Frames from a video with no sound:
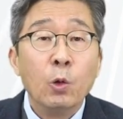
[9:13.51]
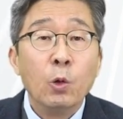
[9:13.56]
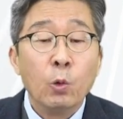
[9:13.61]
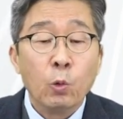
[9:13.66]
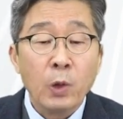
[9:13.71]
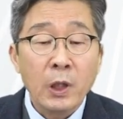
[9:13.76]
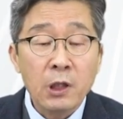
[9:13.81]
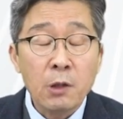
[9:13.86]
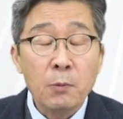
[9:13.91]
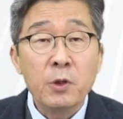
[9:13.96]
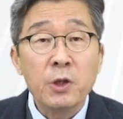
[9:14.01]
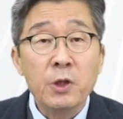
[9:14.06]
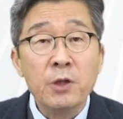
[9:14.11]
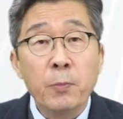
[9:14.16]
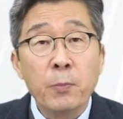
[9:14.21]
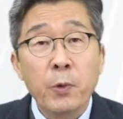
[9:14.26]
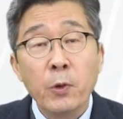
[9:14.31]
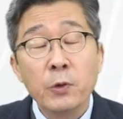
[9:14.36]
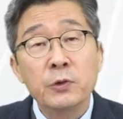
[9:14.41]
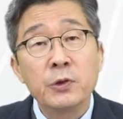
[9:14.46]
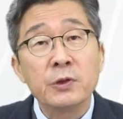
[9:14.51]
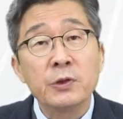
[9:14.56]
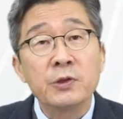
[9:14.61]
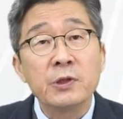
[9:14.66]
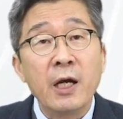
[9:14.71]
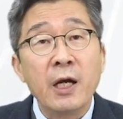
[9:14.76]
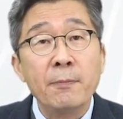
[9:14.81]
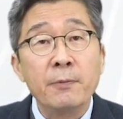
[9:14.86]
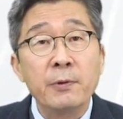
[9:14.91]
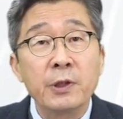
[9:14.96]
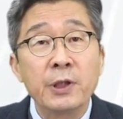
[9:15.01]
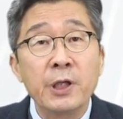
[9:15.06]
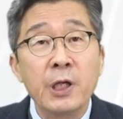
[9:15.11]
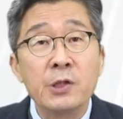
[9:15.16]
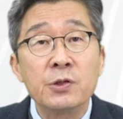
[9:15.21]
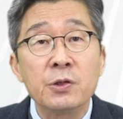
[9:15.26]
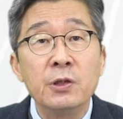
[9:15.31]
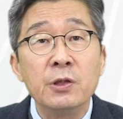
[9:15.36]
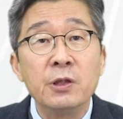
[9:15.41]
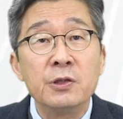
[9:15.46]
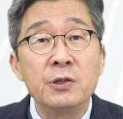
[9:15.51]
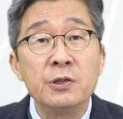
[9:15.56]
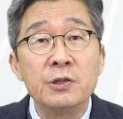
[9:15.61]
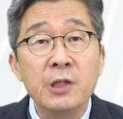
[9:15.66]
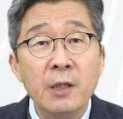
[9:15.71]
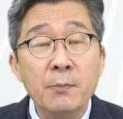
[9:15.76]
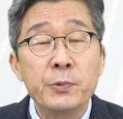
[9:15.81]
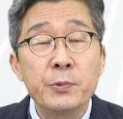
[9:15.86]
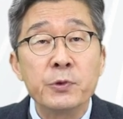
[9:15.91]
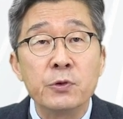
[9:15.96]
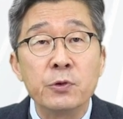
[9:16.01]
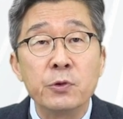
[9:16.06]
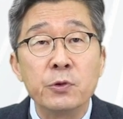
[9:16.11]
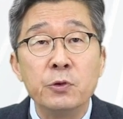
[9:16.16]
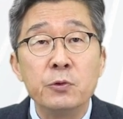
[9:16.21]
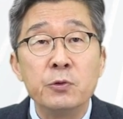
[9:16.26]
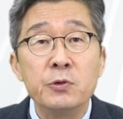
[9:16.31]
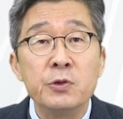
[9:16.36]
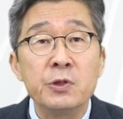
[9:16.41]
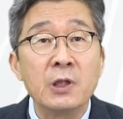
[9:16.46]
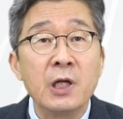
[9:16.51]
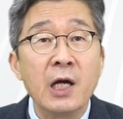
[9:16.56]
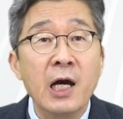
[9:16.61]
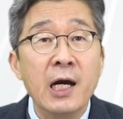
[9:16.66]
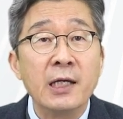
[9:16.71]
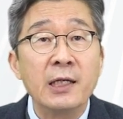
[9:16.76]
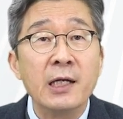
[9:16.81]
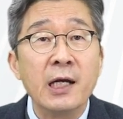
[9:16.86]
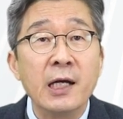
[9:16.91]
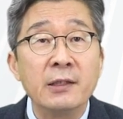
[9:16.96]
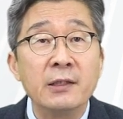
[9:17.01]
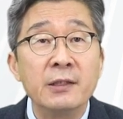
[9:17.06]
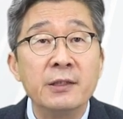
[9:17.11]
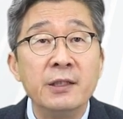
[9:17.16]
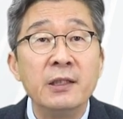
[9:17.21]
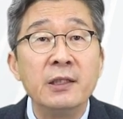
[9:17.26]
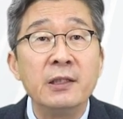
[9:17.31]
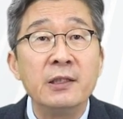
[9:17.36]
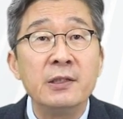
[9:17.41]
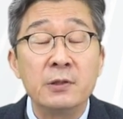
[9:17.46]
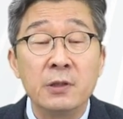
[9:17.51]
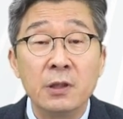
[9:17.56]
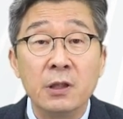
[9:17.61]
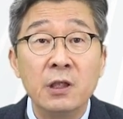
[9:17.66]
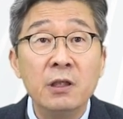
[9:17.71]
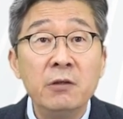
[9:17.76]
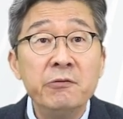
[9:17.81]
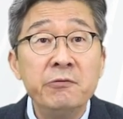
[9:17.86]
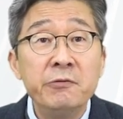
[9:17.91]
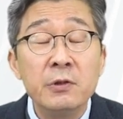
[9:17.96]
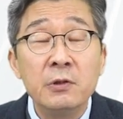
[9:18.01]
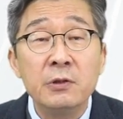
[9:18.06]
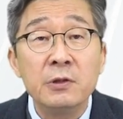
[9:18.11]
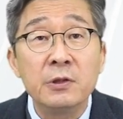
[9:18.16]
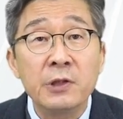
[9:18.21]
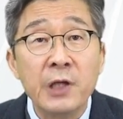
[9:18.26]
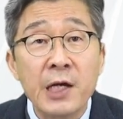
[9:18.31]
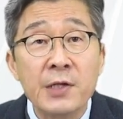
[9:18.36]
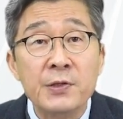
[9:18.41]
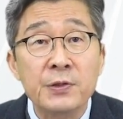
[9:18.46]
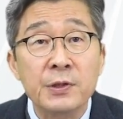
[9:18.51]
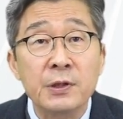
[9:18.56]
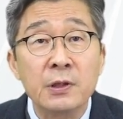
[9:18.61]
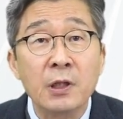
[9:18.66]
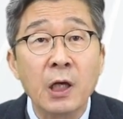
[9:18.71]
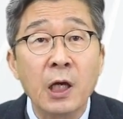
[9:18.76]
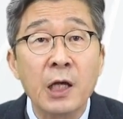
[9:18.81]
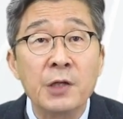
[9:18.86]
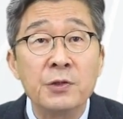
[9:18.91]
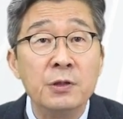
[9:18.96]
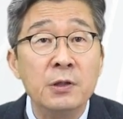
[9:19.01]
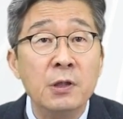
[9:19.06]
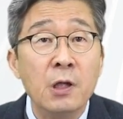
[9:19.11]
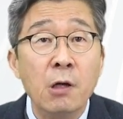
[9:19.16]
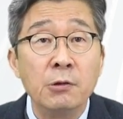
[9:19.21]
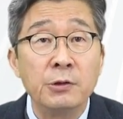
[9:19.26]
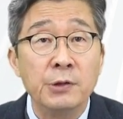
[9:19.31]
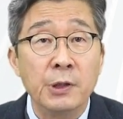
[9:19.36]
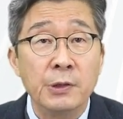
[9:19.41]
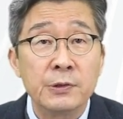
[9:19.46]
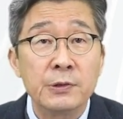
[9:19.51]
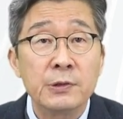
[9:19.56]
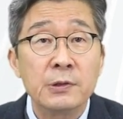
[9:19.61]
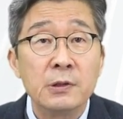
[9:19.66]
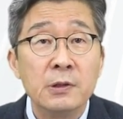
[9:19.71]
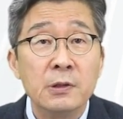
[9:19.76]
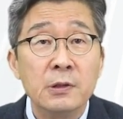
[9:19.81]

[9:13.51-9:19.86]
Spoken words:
One of our important application examples using IIT is in-field testing as noticed.